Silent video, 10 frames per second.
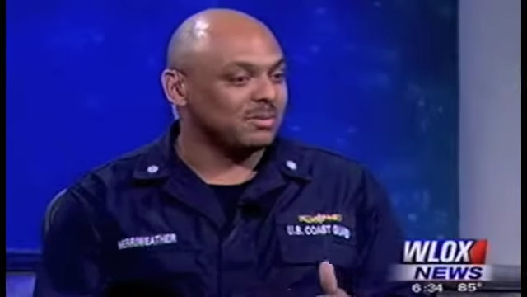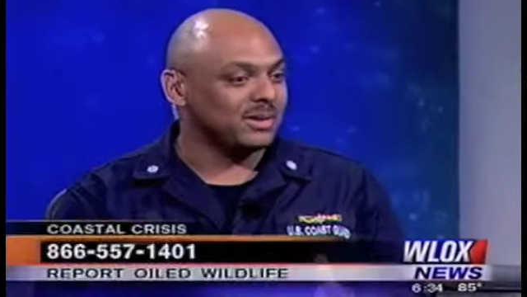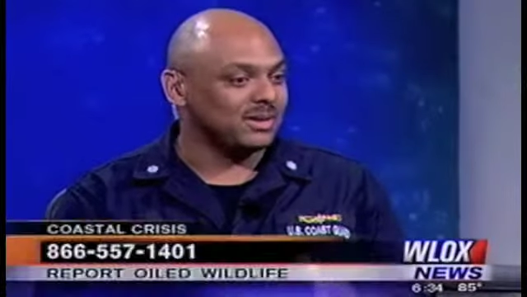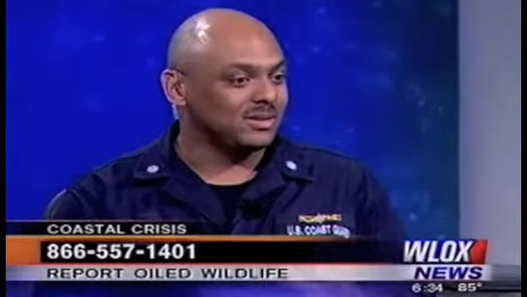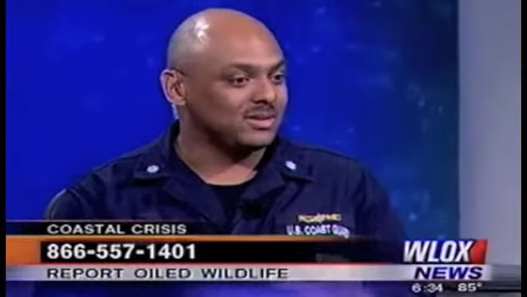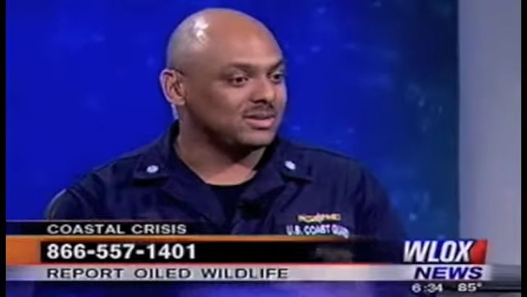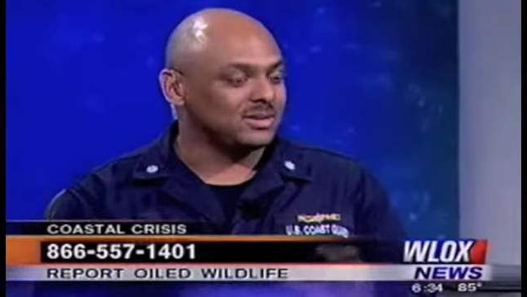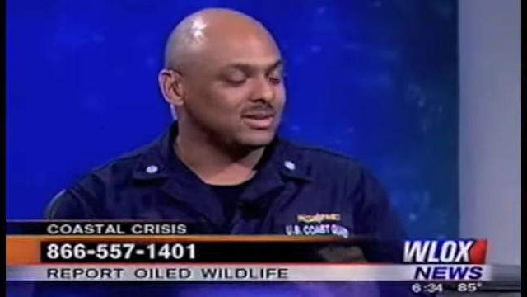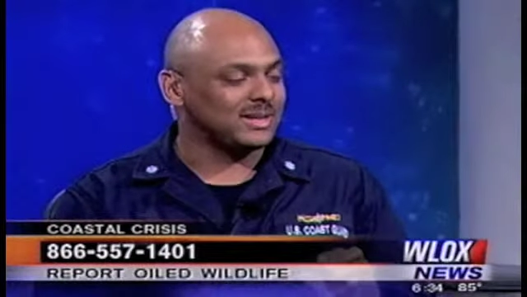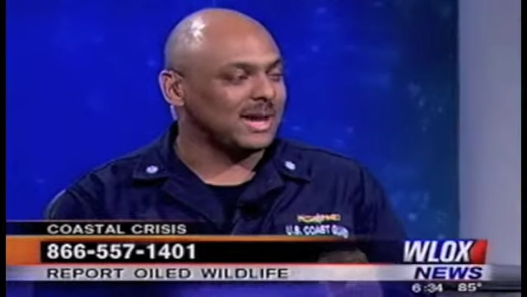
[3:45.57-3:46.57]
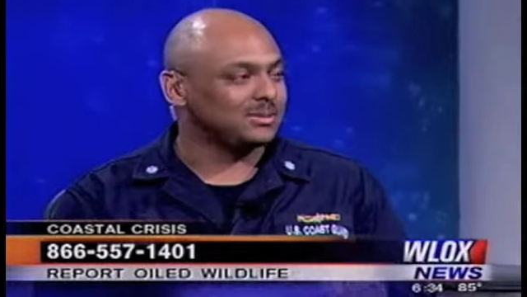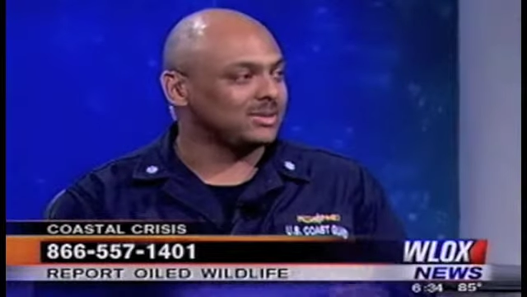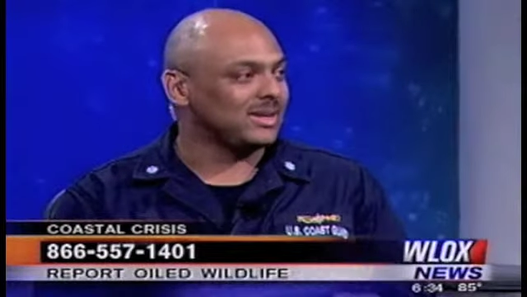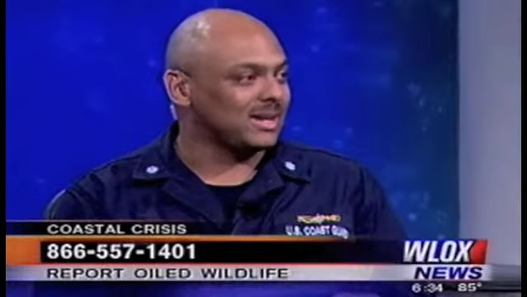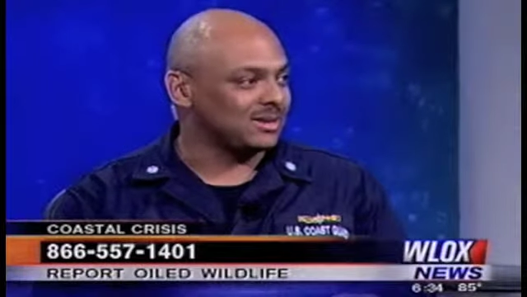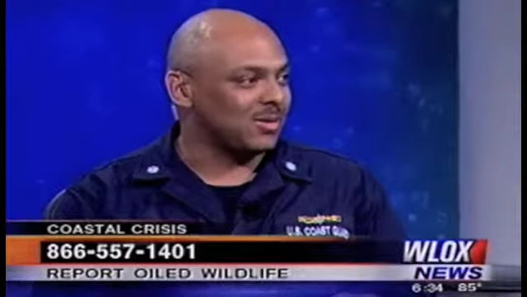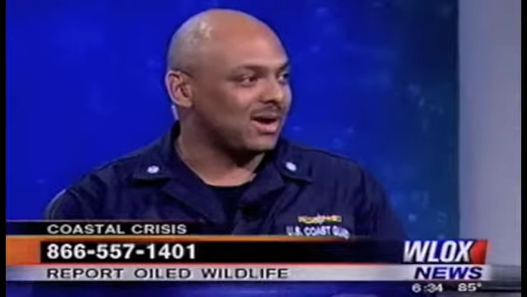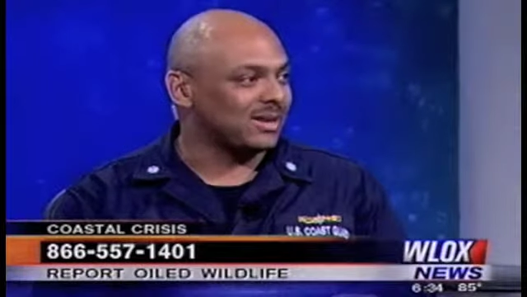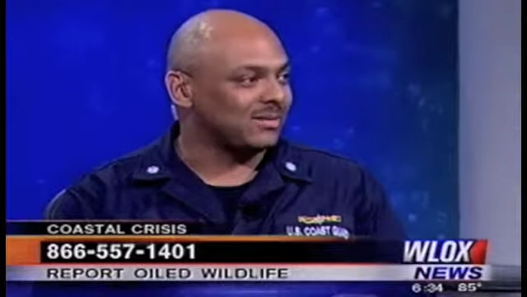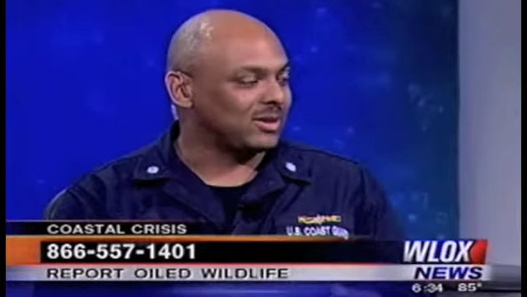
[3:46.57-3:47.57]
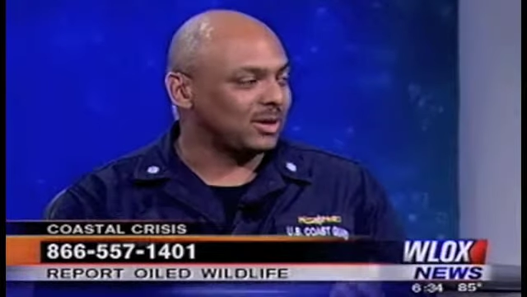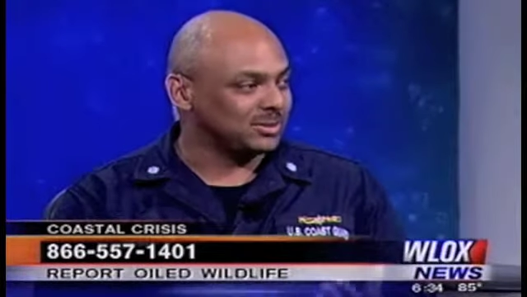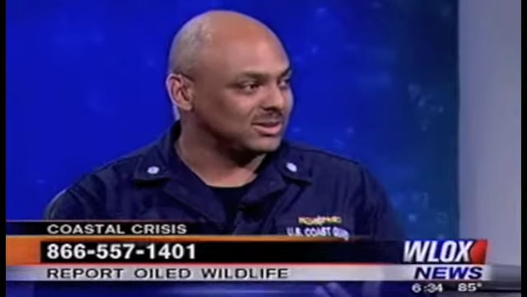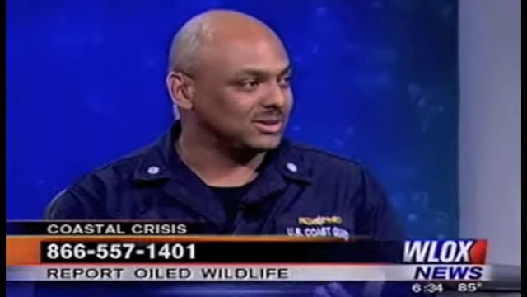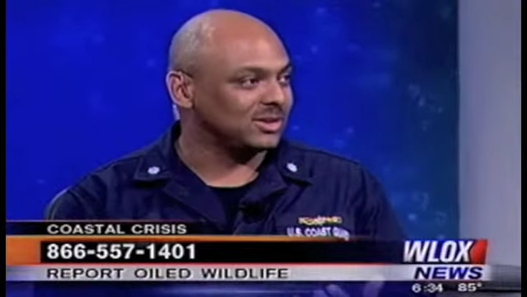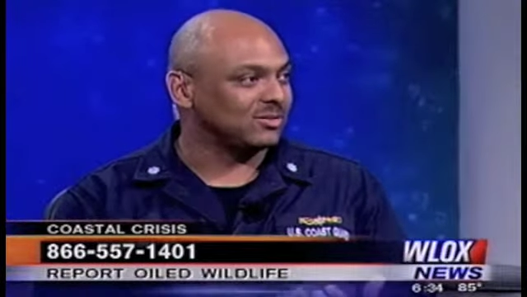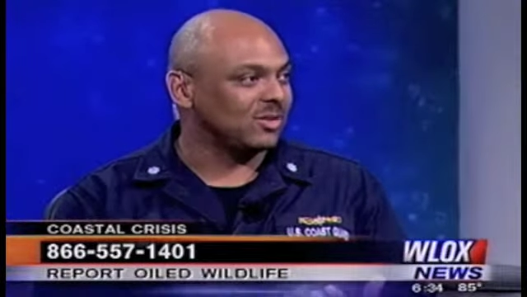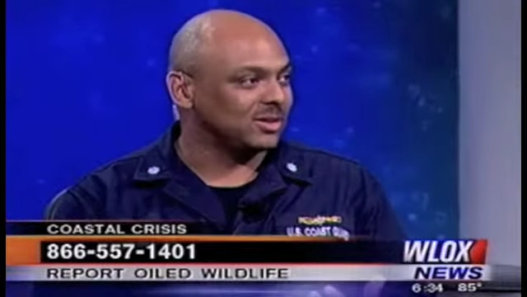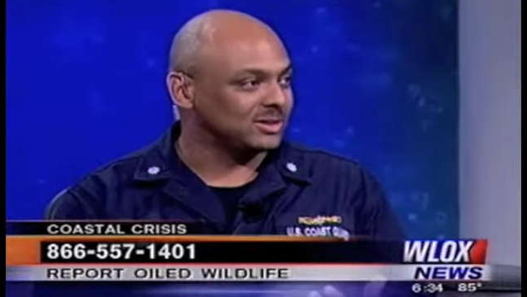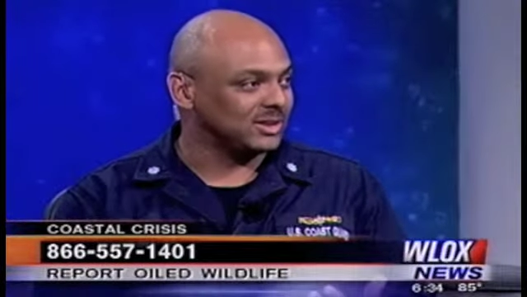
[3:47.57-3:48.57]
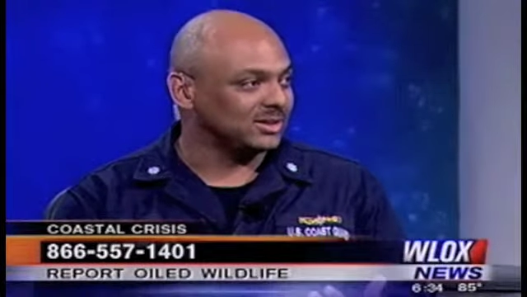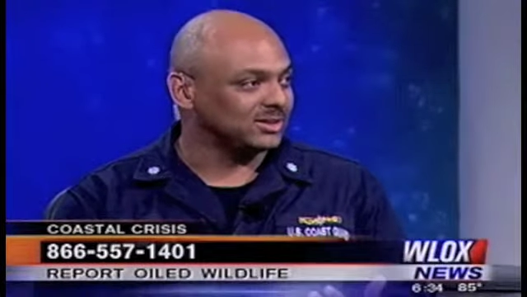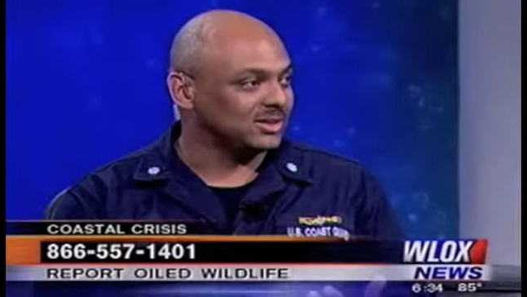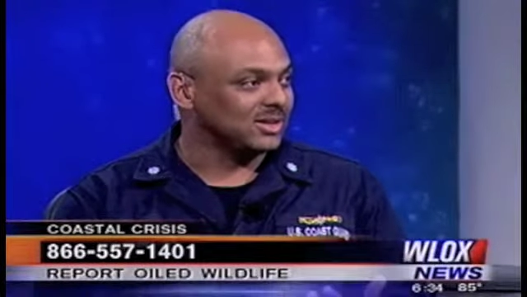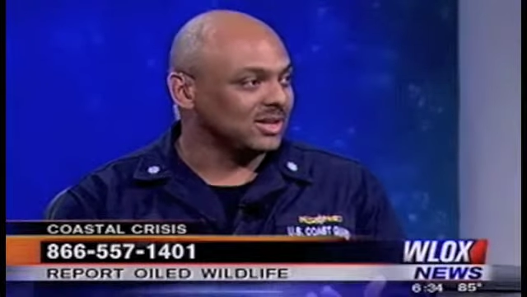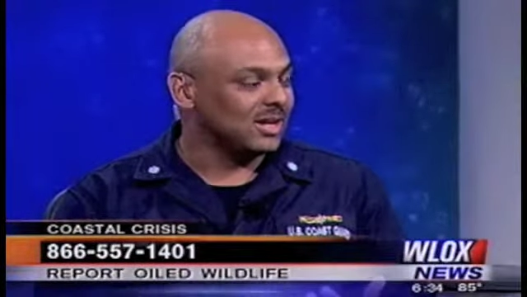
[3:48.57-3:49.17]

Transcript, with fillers: But to, to capture the, the wildlife, there are procedures, there are volunteers.